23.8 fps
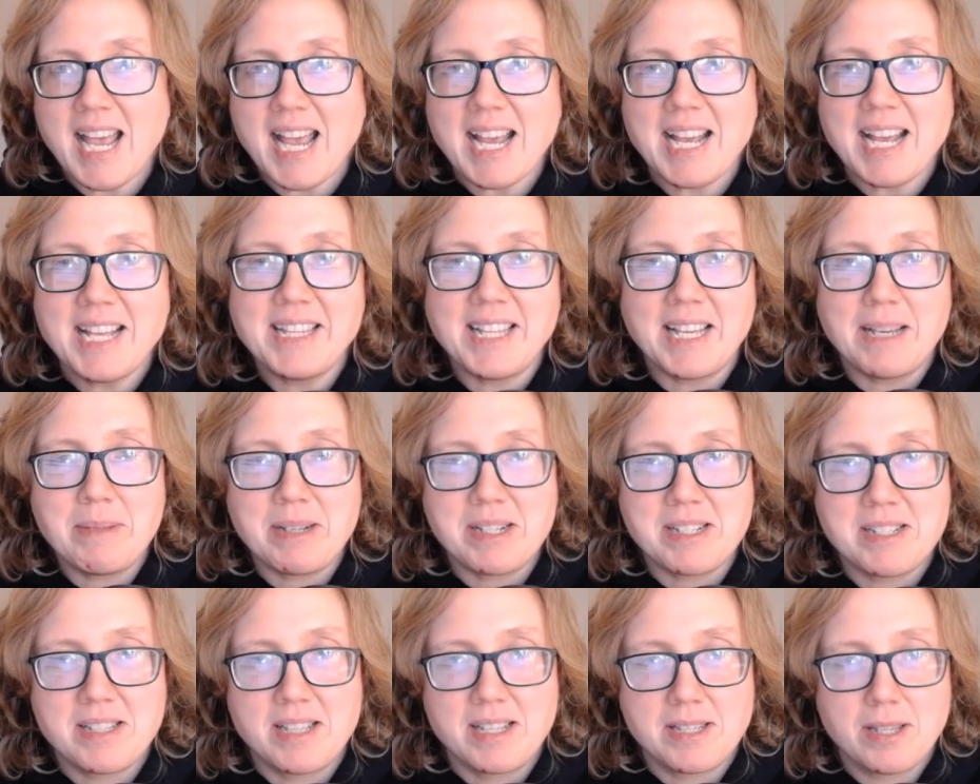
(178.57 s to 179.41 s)
And that
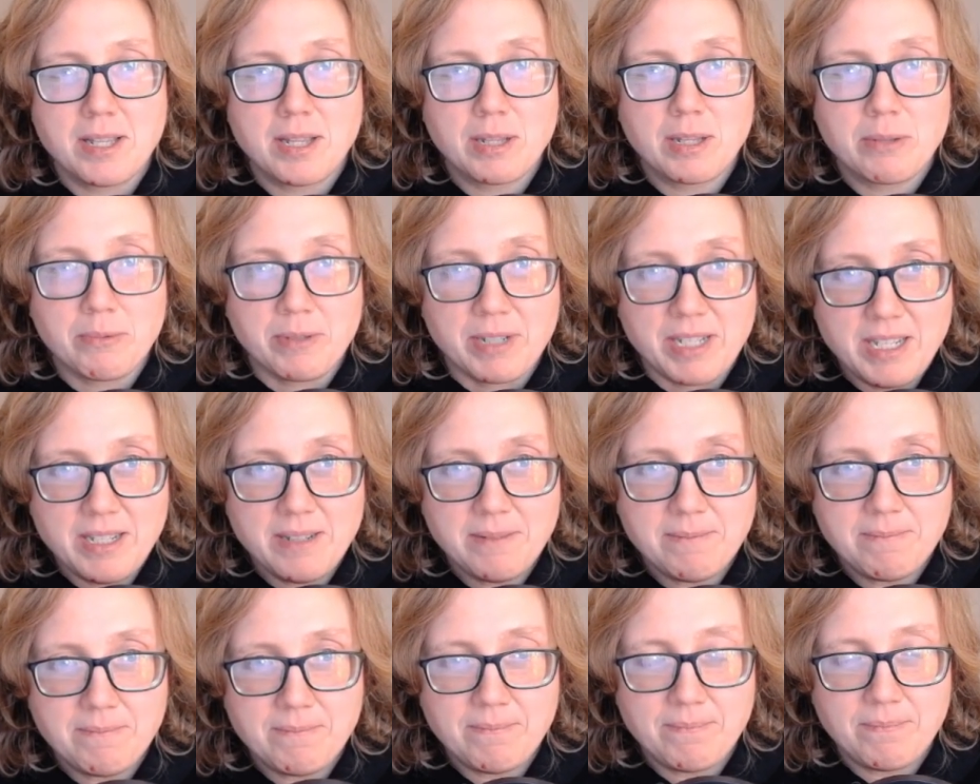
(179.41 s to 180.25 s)
makes this a three.
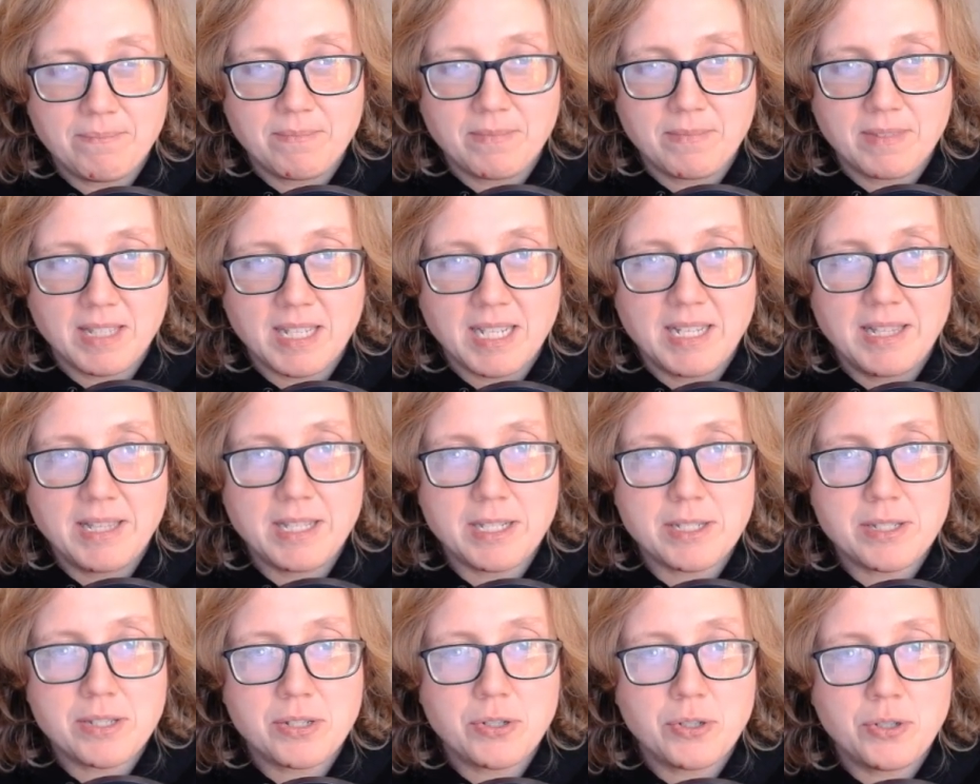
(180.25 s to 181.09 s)

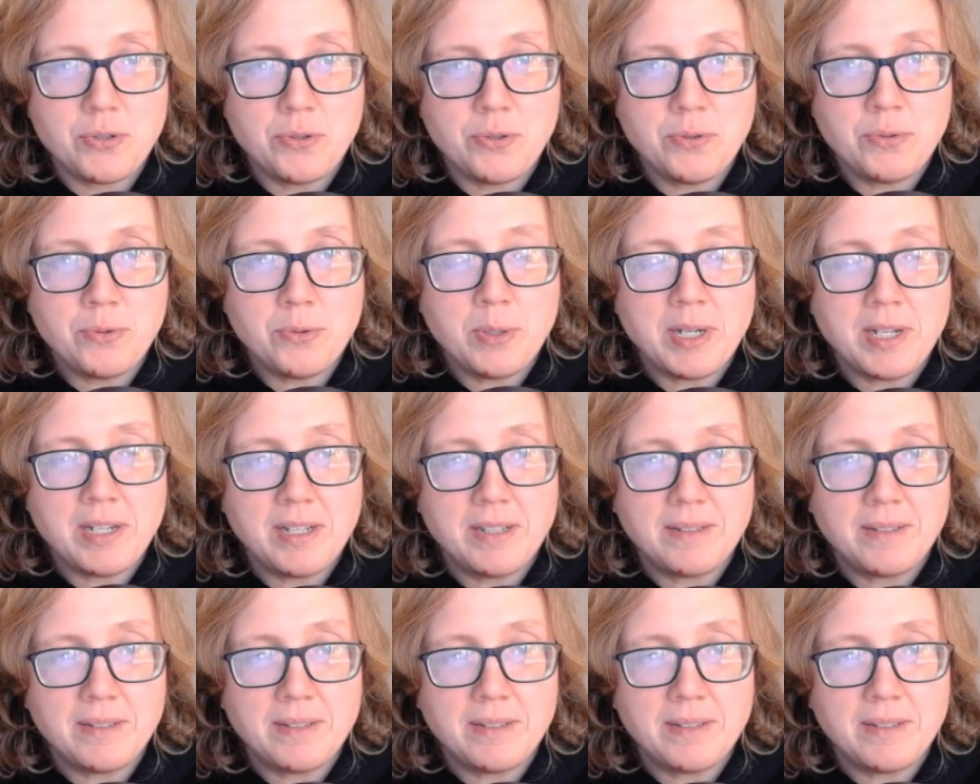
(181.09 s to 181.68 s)
This two,